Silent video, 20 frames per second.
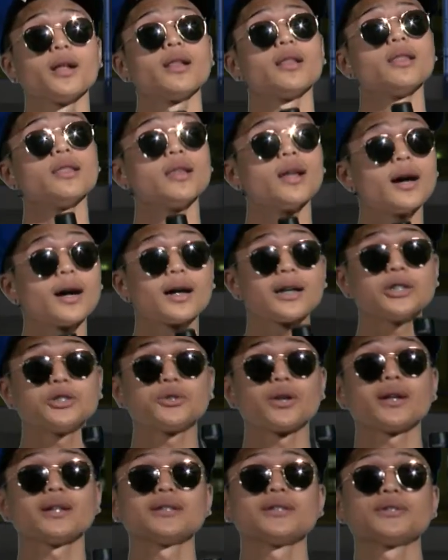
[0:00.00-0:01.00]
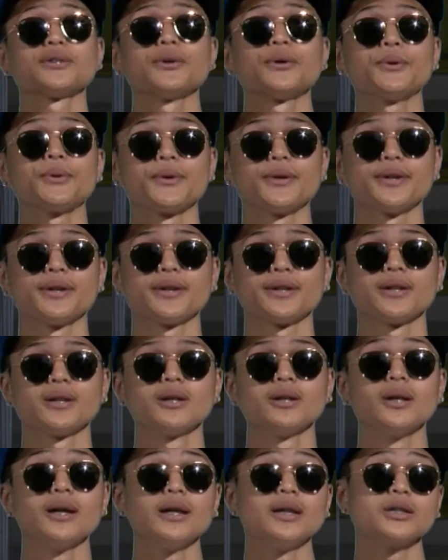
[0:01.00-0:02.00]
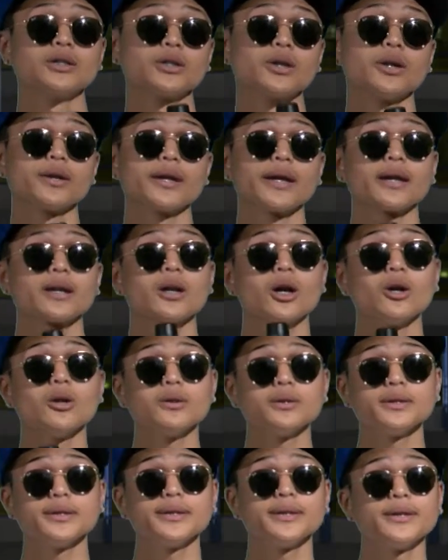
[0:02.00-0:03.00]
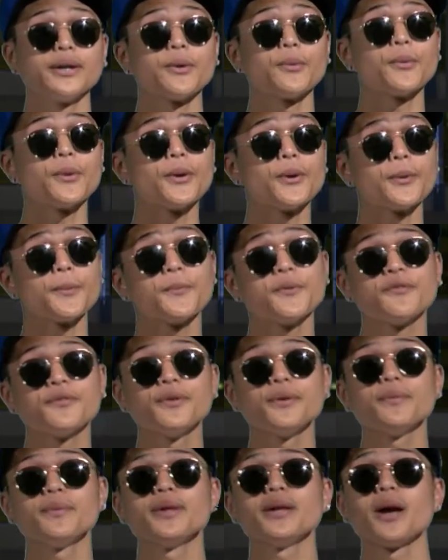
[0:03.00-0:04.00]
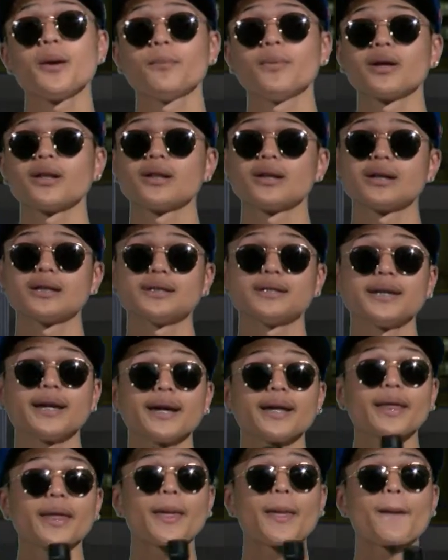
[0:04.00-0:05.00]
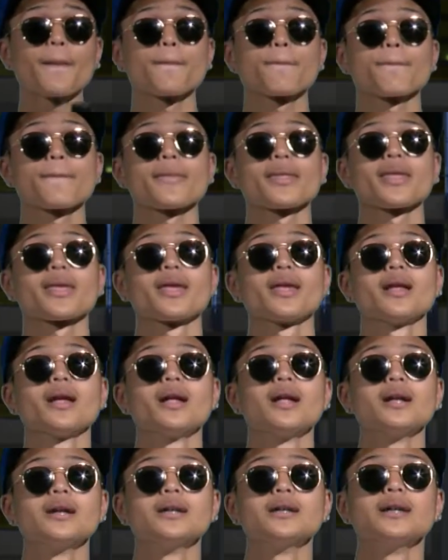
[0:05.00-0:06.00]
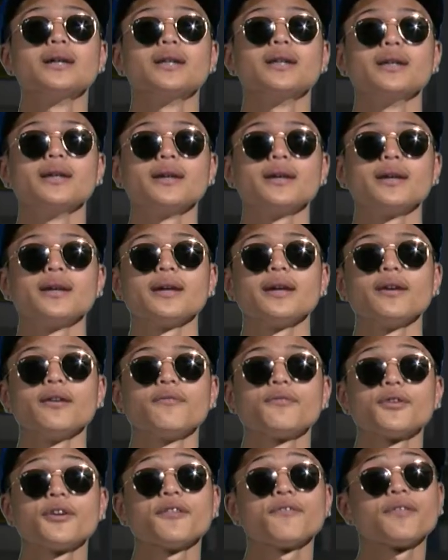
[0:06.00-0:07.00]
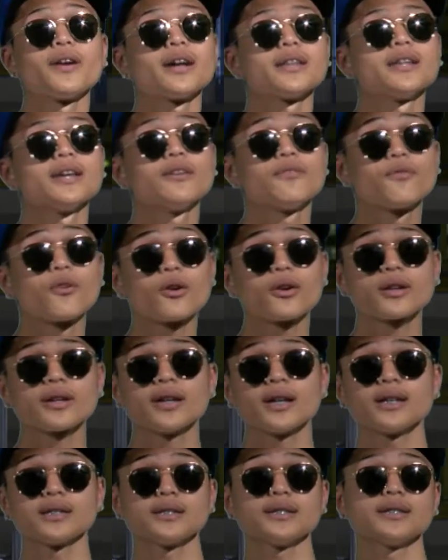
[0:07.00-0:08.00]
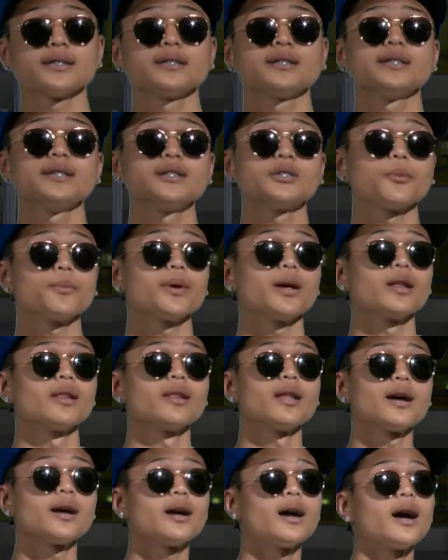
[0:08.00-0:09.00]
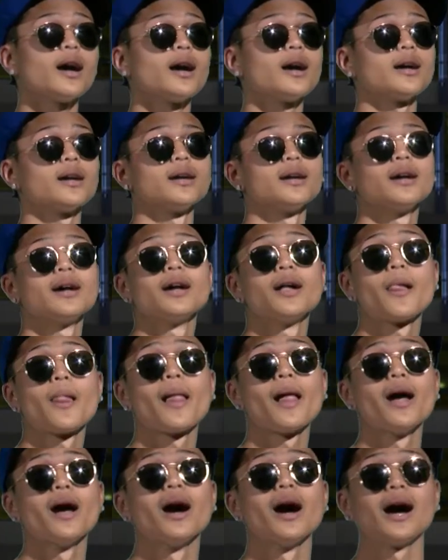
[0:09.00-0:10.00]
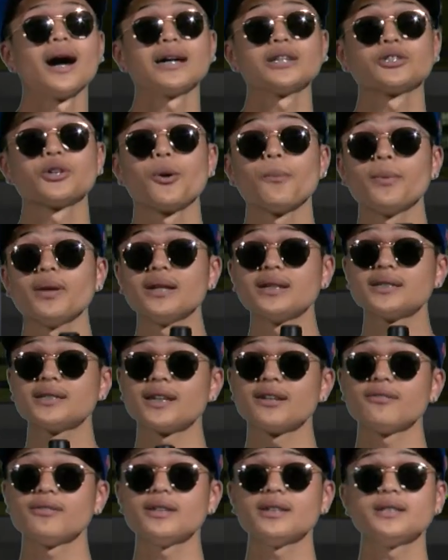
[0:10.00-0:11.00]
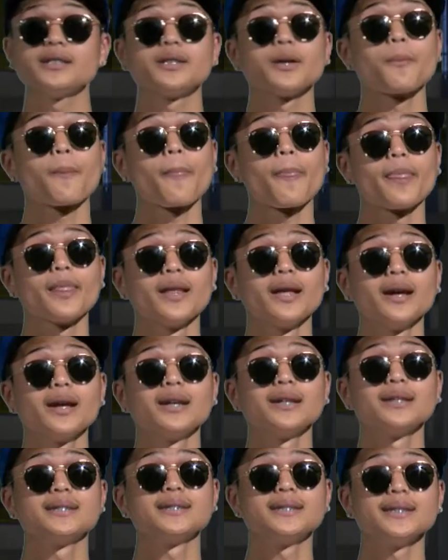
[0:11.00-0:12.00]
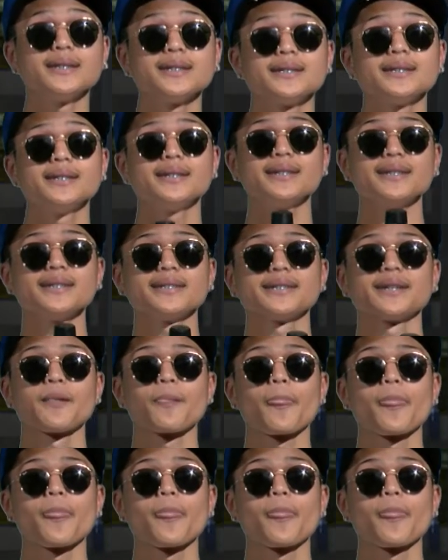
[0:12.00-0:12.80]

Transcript: lot of dryness going on. So get cozy, get warm, you feel me? Bring a little jacket. Yeah, for your five day forecast, you can see it's gonna be a lot high. High's gonna be in the 70s, 60s, eh,